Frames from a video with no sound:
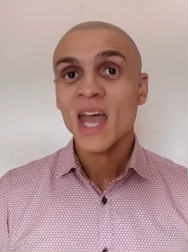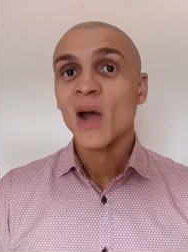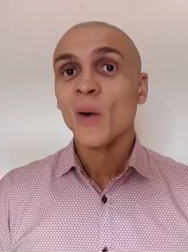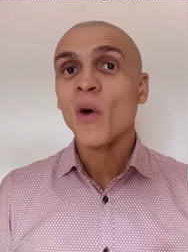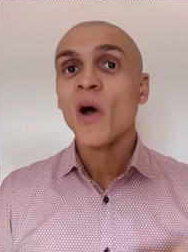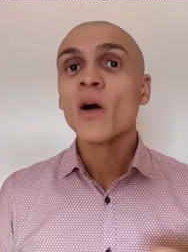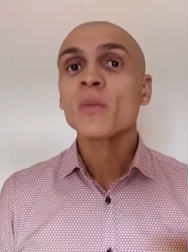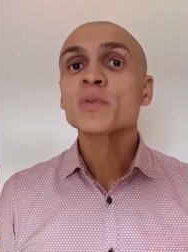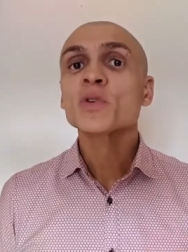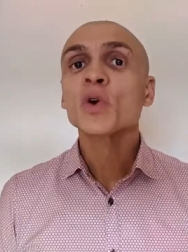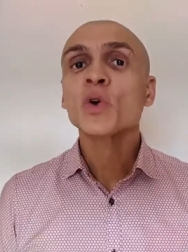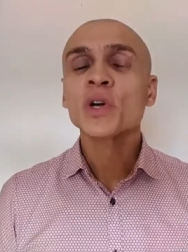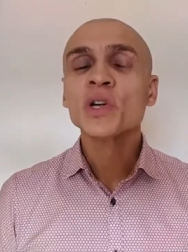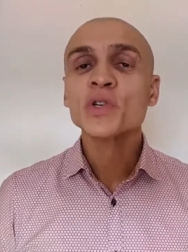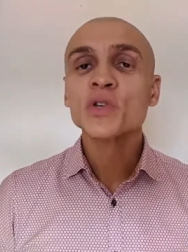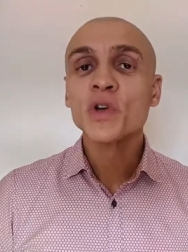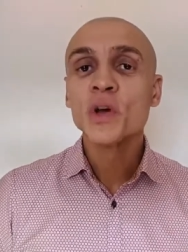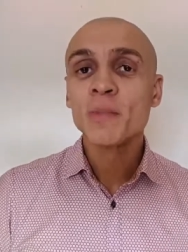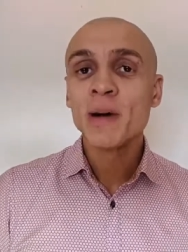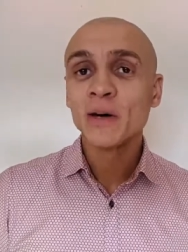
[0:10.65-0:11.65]
Well, I'm talking
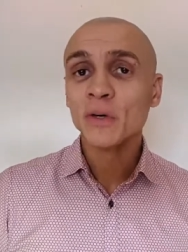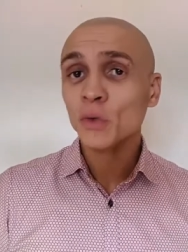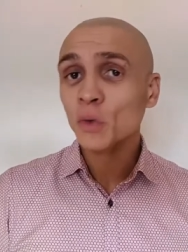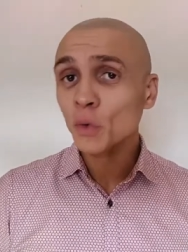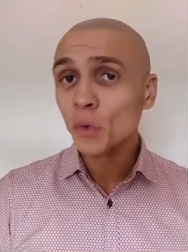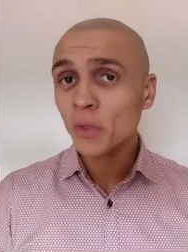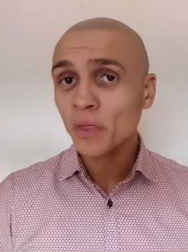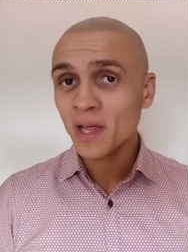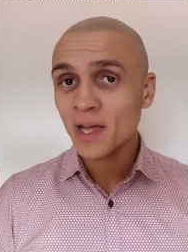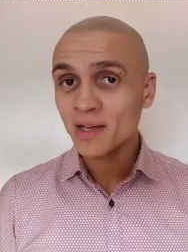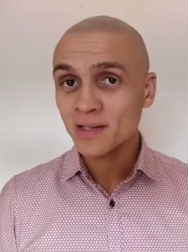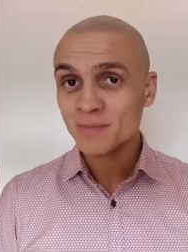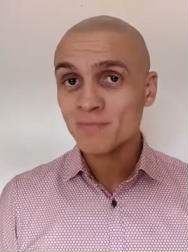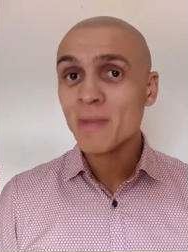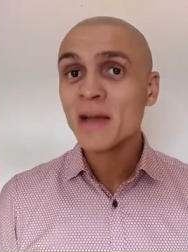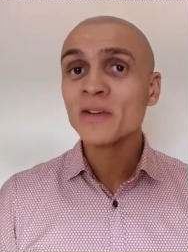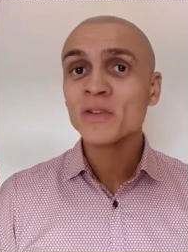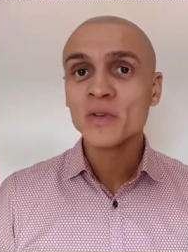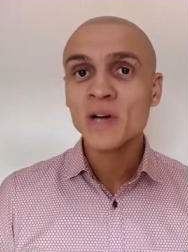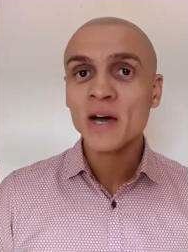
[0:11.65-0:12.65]
to you about all things
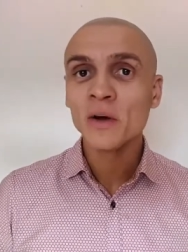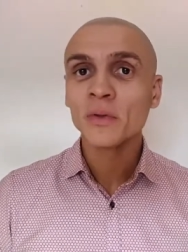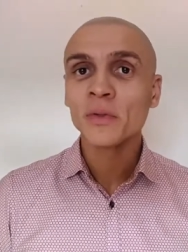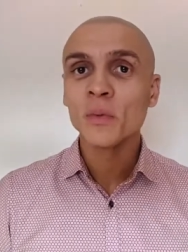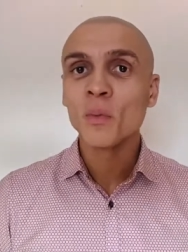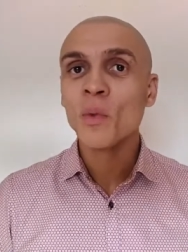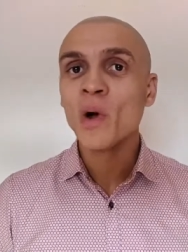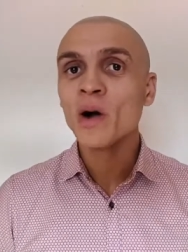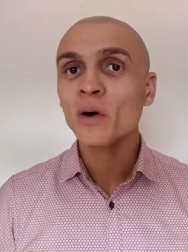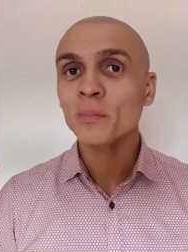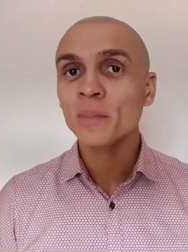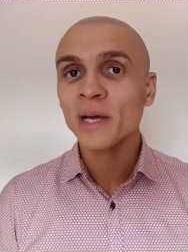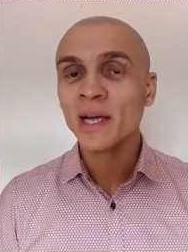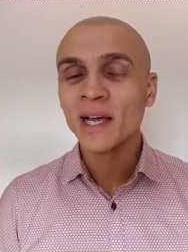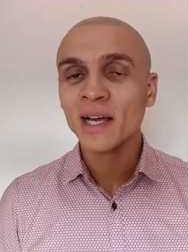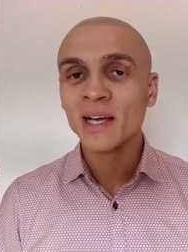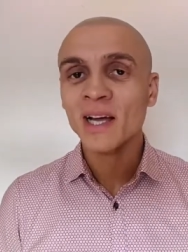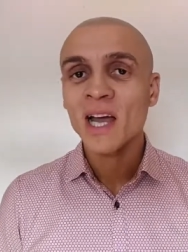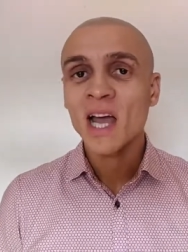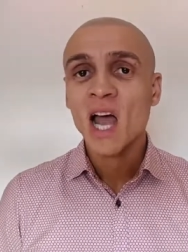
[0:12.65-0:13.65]
mental health and
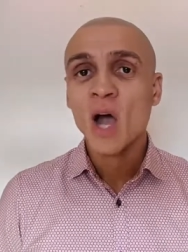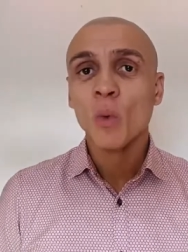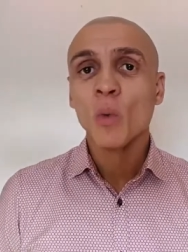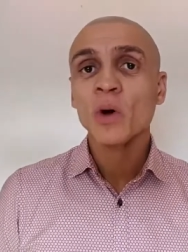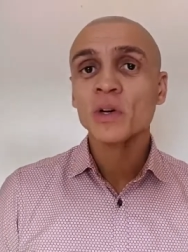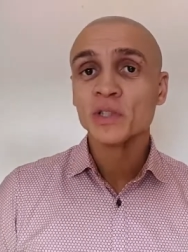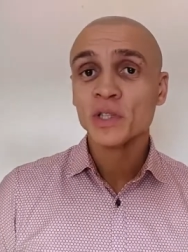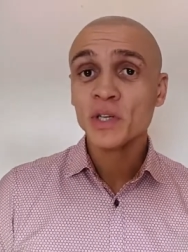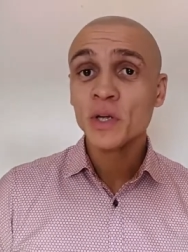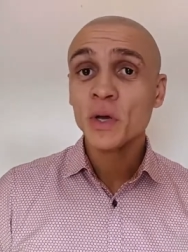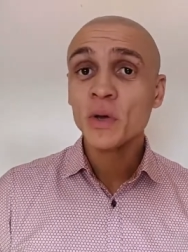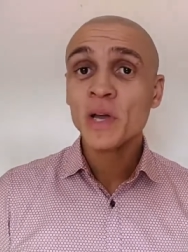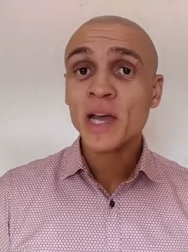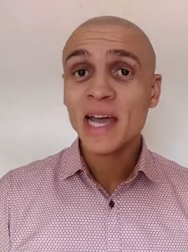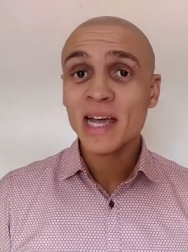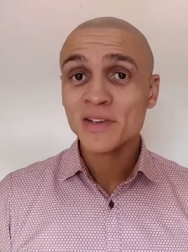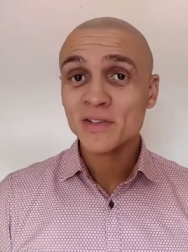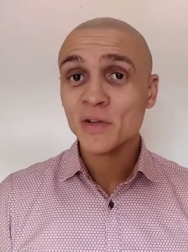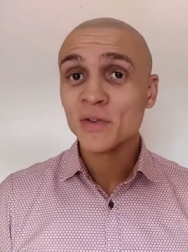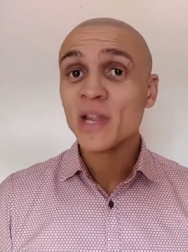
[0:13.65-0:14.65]
well-being, whilst the UK
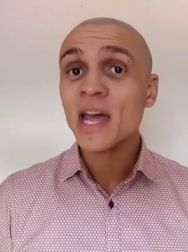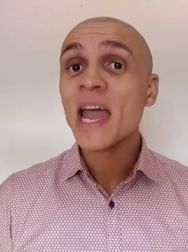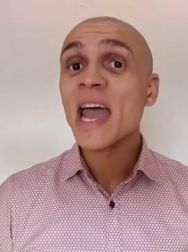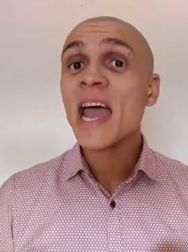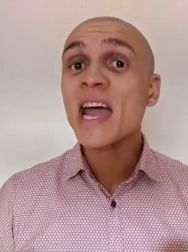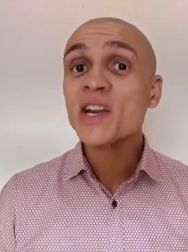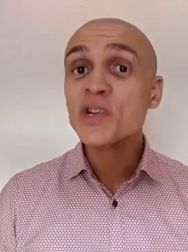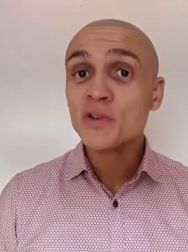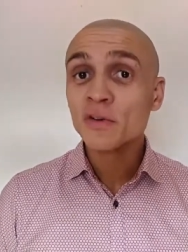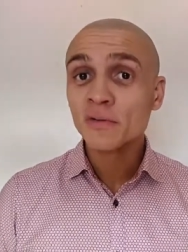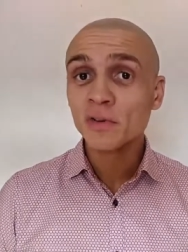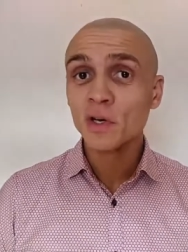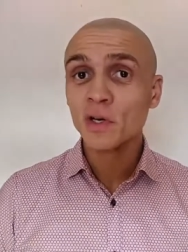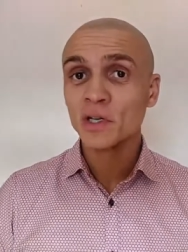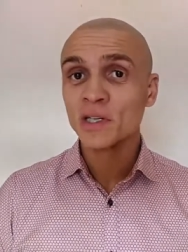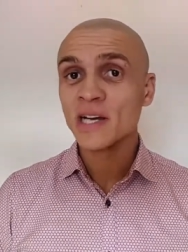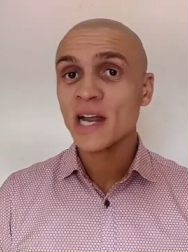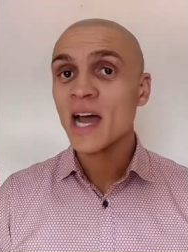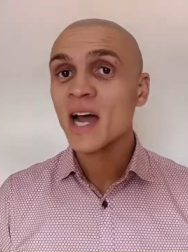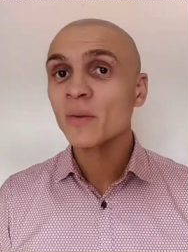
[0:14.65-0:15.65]
is on the edge of
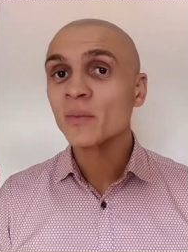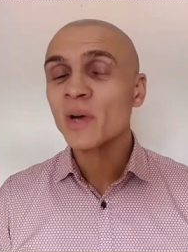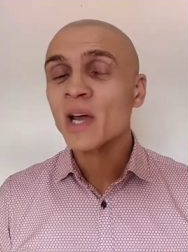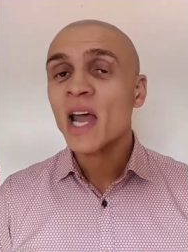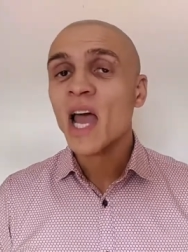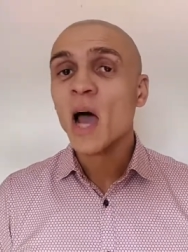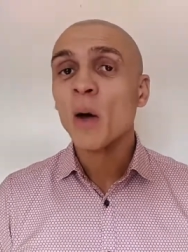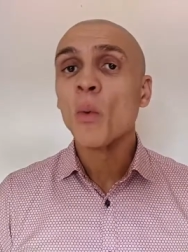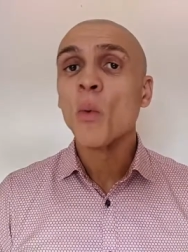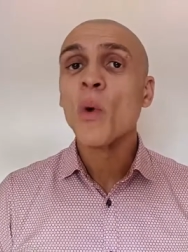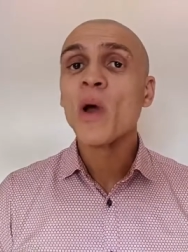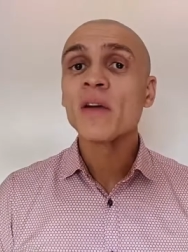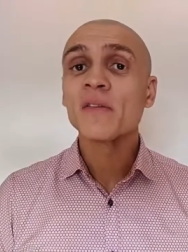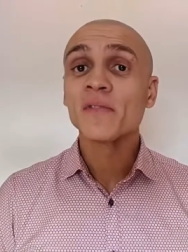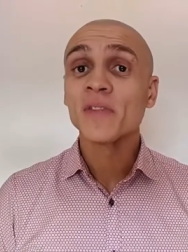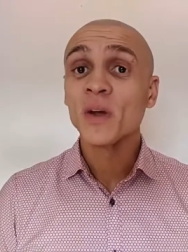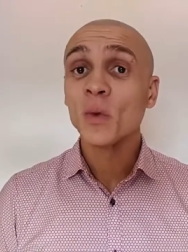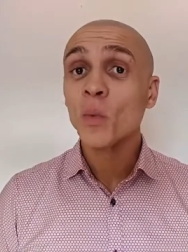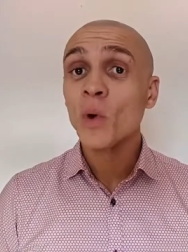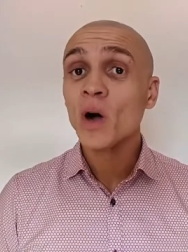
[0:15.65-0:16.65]
lockdown and waiting
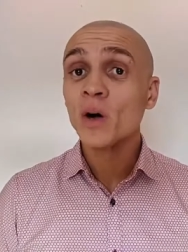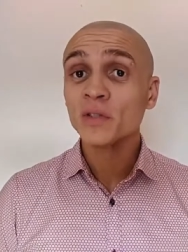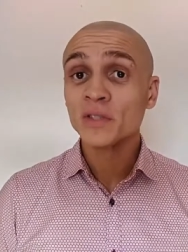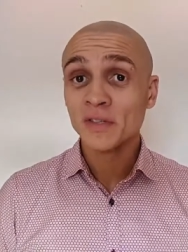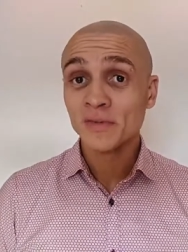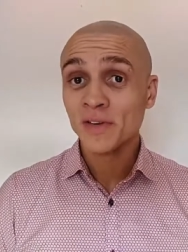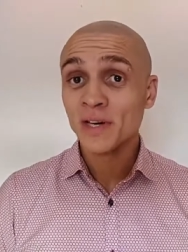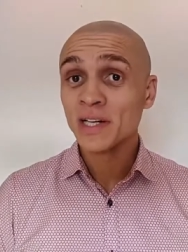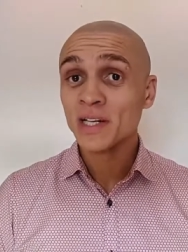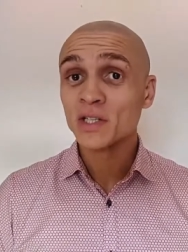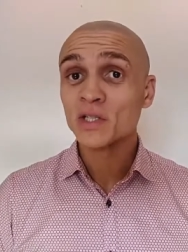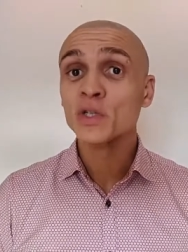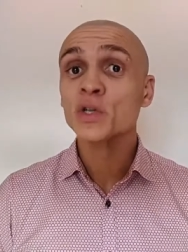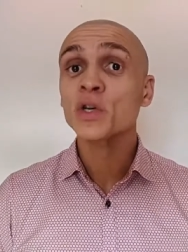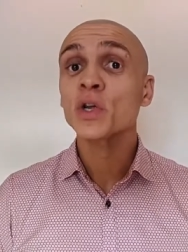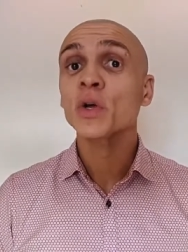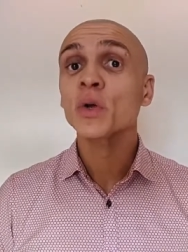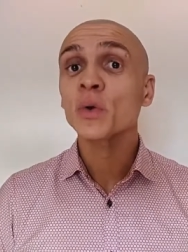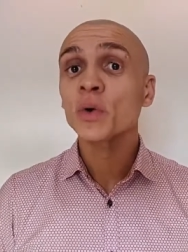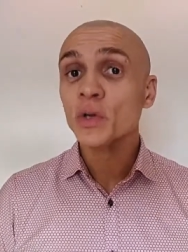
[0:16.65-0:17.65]
for the world to find its
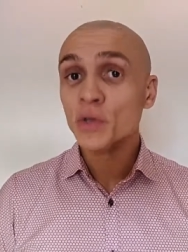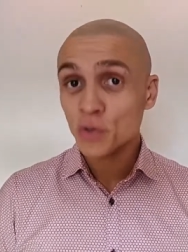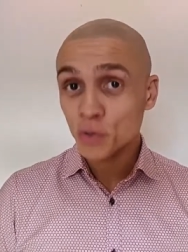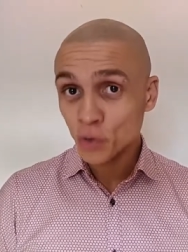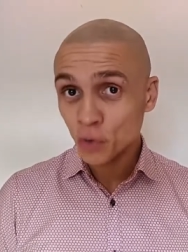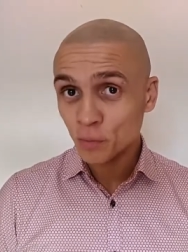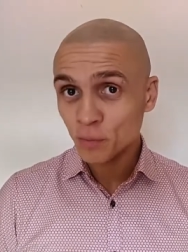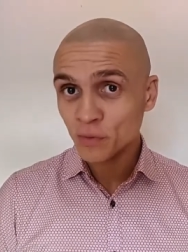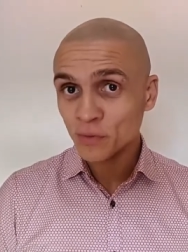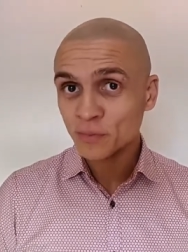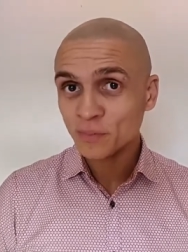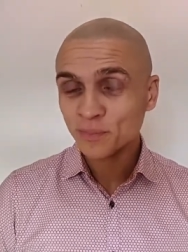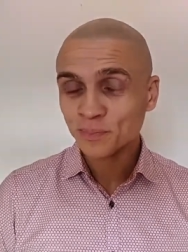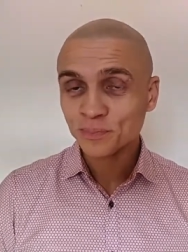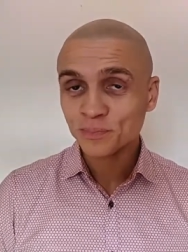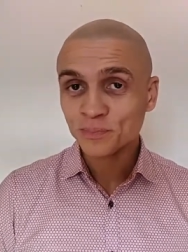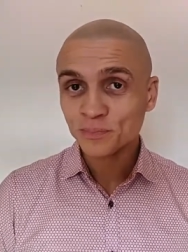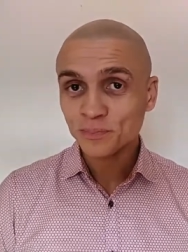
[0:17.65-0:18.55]
new normal.